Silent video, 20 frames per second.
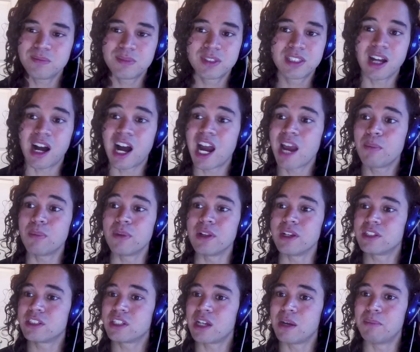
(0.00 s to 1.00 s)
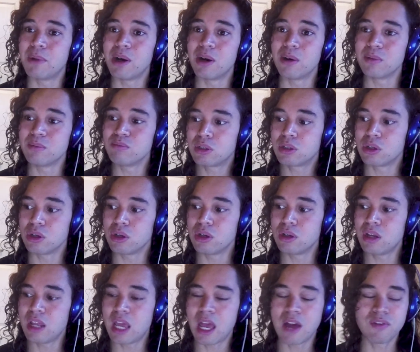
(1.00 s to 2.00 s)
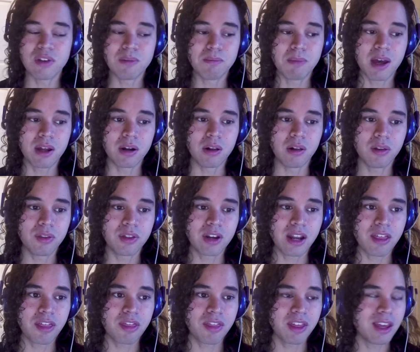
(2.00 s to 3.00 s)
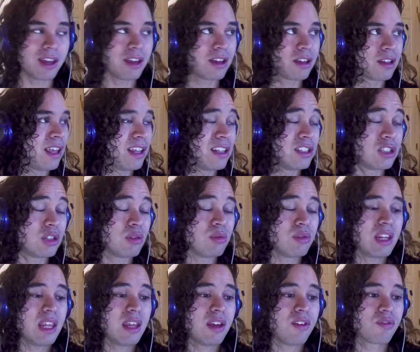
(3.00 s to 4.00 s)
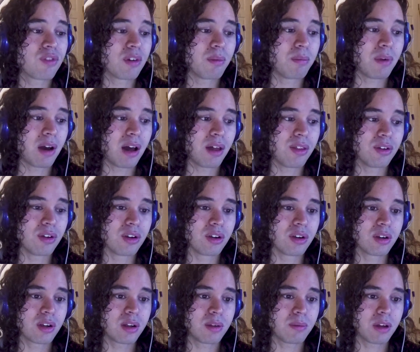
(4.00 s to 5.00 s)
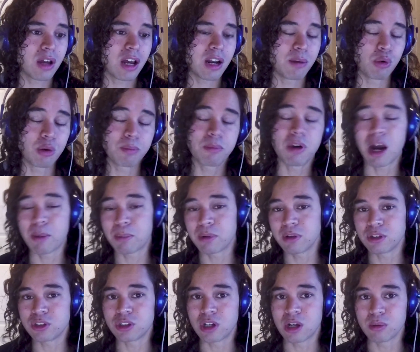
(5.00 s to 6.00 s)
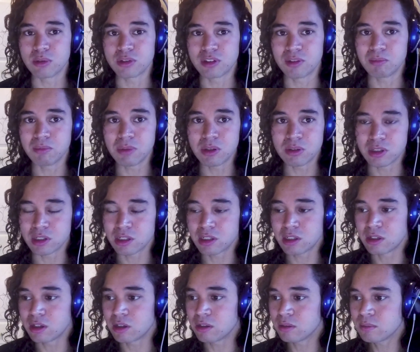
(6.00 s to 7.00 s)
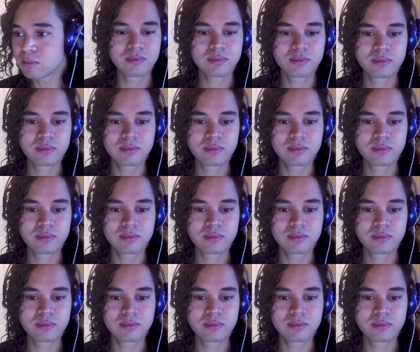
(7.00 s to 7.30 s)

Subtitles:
timeless about good heavy metal that I think is unique from other kind of more popular genres of music, you know?